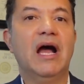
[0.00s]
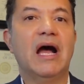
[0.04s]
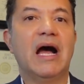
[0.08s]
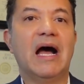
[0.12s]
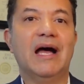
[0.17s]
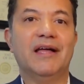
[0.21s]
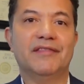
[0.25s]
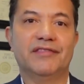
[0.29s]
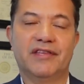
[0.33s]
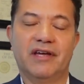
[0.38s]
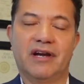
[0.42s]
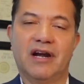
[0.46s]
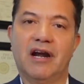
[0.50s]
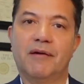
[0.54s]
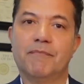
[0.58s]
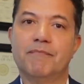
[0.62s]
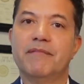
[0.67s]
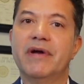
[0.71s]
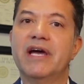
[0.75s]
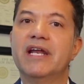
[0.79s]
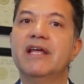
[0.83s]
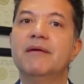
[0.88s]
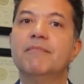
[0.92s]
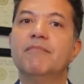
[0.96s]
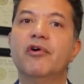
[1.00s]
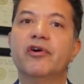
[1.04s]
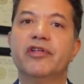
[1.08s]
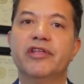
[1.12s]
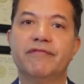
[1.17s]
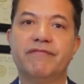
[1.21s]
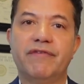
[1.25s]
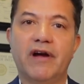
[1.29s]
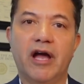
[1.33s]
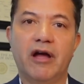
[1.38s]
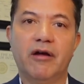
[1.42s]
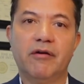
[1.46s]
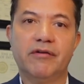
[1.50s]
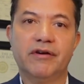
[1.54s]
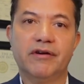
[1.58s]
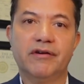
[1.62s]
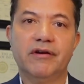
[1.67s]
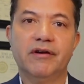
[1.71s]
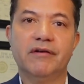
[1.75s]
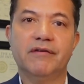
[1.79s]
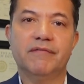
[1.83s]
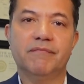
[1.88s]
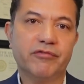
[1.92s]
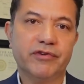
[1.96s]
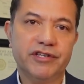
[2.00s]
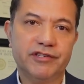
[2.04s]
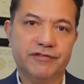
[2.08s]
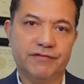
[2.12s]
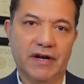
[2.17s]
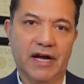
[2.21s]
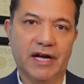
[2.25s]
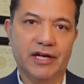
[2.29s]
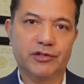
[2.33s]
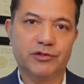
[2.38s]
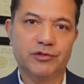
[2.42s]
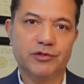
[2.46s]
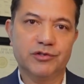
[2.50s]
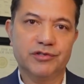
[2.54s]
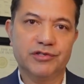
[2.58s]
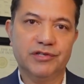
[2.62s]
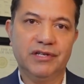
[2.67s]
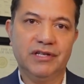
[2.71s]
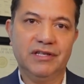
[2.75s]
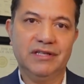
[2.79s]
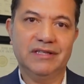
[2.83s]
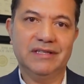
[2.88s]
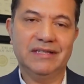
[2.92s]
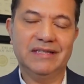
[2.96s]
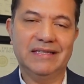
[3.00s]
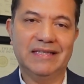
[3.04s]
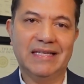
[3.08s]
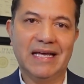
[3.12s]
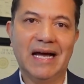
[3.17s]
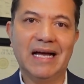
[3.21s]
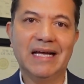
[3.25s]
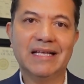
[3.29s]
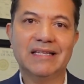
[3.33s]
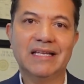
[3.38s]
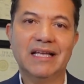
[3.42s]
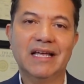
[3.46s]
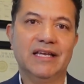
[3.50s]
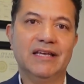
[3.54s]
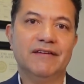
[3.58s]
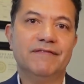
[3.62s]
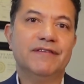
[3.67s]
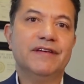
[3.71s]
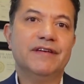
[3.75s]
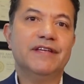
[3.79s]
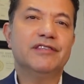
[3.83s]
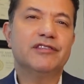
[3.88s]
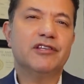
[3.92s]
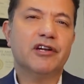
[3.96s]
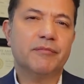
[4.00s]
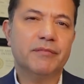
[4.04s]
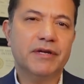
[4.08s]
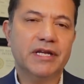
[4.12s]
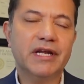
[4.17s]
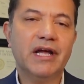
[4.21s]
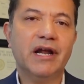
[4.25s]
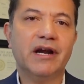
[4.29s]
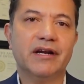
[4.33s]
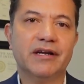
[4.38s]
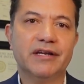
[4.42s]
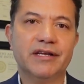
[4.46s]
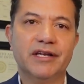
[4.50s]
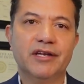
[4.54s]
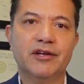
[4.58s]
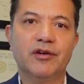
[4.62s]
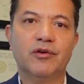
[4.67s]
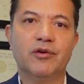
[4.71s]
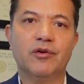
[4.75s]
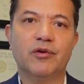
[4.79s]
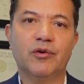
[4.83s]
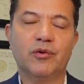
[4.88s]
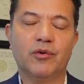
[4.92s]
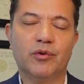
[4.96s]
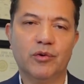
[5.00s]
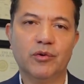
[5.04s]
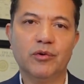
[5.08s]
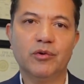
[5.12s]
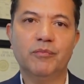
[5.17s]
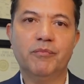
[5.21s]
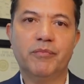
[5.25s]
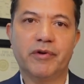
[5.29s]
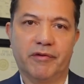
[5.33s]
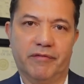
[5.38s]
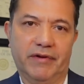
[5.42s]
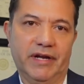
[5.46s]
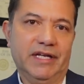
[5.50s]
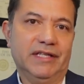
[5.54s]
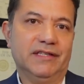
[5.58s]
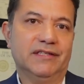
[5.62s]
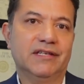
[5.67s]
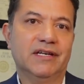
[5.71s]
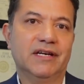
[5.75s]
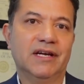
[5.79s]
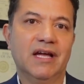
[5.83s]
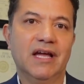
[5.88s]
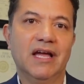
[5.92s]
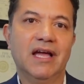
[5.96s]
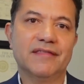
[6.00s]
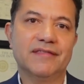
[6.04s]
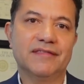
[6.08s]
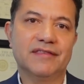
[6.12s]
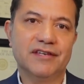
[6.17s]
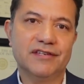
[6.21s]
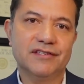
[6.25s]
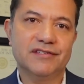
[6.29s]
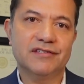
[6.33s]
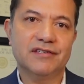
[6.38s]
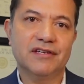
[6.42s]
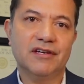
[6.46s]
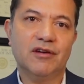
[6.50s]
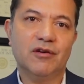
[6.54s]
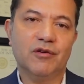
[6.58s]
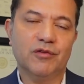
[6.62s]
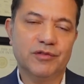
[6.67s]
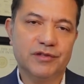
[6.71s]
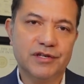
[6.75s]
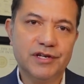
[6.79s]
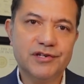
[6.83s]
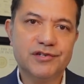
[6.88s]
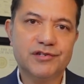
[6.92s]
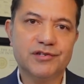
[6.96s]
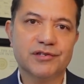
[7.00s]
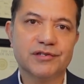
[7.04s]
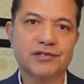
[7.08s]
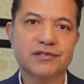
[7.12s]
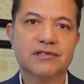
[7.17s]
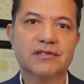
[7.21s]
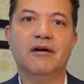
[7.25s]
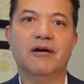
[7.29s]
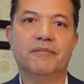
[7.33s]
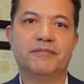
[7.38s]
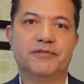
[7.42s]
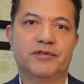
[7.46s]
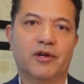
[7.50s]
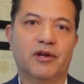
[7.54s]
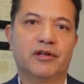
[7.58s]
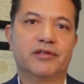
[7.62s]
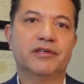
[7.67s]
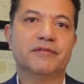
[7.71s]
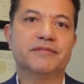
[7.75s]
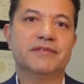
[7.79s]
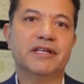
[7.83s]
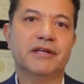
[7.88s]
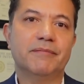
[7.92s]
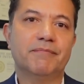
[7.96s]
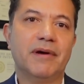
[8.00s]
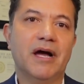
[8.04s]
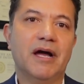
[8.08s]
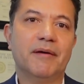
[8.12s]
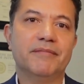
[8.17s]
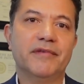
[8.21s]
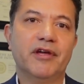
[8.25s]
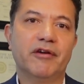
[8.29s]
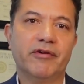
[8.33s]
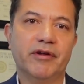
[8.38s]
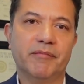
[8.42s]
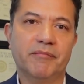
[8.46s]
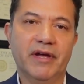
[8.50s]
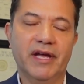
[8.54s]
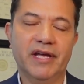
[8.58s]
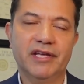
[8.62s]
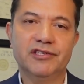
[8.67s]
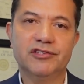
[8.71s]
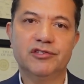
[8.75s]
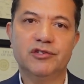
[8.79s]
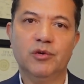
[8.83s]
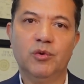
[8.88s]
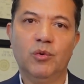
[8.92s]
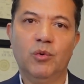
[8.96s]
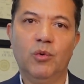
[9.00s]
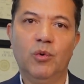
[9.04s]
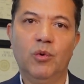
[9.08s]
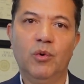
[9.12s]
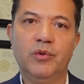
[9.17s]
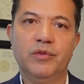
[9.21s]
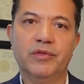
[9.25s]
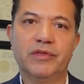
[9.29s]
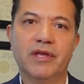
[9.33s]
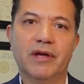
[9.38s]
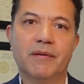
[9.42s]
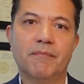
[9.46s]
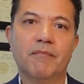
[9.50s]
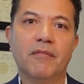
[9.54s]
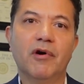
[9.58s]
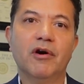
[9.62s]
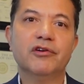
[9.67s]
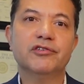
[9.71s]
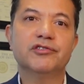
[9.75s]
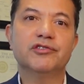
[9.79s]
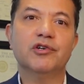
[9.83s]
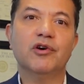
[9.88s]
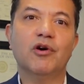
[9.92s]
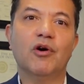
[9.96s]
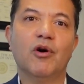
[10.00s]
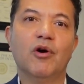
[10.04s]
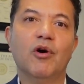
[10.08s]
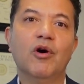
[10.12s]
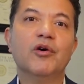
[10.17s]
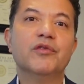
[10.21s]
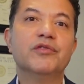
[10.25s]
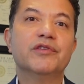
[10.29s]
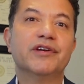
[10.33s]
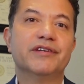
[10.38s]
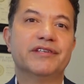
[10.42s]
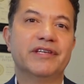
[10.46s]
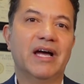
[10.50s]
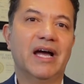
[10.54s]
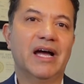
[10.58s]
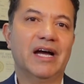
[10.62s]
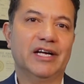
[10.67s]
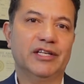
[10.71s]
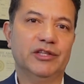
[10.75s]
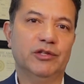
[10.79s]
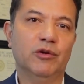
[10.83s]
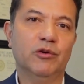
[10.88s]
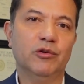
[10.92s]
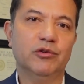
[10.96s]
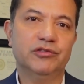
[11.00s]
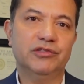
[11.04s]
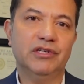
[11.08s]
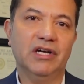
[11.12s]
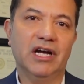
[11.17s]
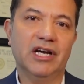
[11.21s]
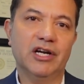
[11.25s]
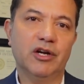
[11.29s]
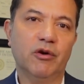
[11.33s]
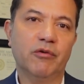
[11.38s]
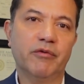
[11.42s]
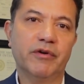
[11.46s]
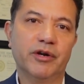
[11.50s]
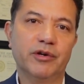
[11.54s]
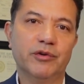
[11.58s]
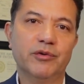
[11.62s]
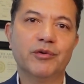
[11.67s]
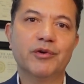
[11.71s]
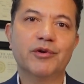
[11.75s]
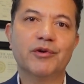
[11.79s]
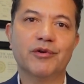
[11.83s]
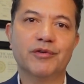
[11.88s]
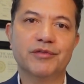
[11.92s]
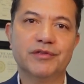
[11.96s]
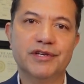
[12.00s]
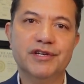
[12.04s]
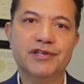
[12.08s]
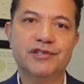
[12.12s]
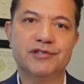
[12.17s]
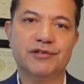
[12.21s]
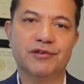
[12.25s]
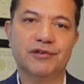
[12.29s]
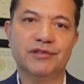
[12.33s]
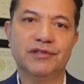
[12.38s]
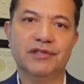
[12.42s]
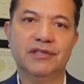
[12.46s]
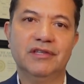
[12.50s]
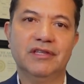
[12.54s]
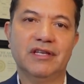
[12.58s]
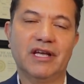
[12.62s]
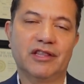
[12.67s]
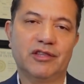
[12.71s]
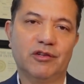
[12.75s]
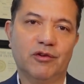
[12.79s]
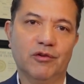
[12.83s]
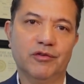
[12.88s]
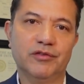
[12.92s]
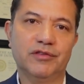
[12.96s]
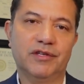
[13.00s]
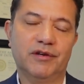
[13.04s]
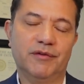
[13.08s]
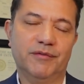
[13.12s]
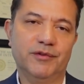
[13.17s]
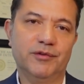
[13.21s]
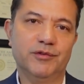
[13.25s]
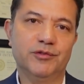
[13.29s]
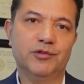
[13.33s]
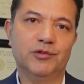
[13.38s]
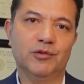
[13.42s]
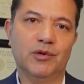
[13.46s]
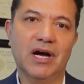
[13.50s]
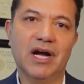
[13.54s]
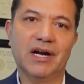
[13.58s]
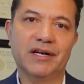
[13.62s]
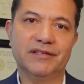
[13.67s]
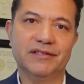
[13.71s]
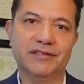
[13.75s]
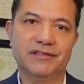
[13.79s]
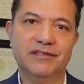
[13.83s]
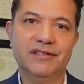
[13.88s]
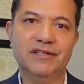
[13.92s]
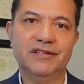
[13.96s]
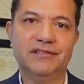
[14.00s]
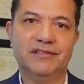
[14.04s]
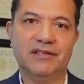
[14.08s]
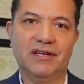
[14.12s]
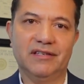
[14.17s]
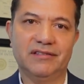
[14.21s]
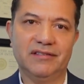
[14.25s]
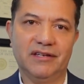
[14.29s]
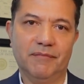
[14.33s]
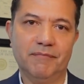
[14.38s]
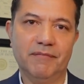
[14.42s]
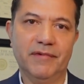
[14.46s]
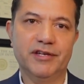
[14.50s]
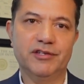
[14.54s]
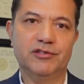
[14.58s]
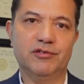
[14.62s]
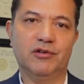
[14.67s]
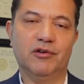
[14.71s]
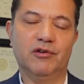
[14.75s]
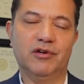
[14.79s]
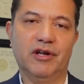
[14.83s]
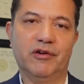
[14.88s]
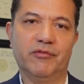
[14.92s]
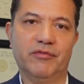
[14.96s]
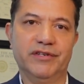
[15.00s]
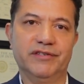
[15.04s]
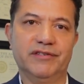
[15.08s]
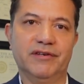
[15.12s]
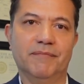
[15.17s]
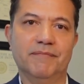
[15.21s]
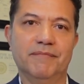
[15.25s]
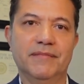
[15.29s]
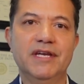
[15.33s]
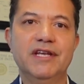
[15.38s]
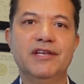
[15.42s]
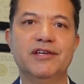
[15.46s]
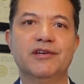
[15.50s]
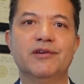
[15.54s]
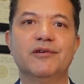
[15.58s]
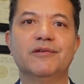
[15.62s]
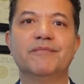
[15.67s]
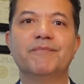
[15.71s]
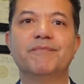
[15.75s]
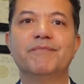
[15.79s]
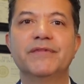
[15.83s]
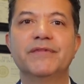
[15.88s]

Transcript: And there are many modifiable risk factors that, if intervened early, could prevent these conditions. Obstructive sleep apnea remains the most underdiagnosed and overlooked condition that contributes to heart disease, as I mentioned on a recent video.